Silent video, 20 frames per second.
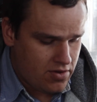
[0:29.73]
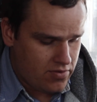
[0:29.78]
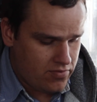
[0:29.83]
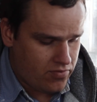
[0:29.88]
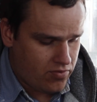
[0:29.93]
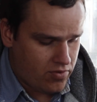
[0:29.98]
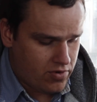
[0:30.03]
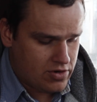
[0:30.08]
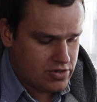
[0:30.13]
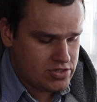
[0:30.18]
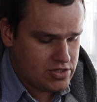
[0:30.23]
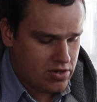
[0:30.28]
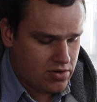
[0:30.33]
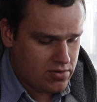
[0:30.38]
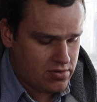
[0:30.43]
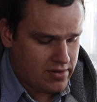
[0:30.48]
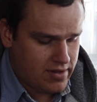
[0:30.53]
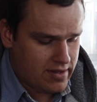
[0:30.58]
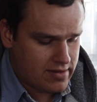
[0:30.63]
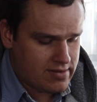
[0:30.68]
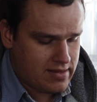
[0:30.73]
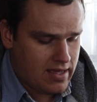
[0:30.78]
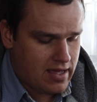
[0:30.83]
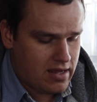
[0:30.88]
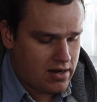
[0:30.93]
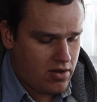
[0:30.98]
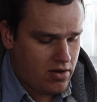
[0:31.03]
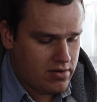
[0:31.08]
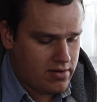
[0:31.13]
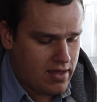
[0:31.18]
for a jug like
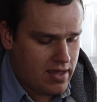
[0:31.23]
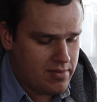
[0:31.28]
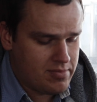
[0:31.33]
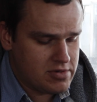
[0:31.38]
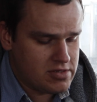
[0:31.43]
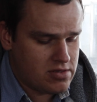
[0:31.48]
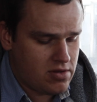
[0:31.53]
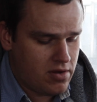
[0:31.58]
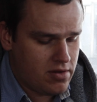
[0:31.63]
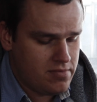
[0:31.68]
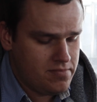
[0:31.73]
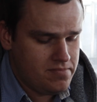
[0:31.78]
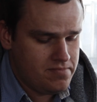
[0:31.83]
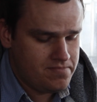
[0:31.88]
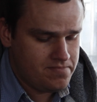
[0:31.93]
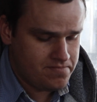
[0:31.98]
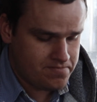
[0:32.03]
that on Amazon.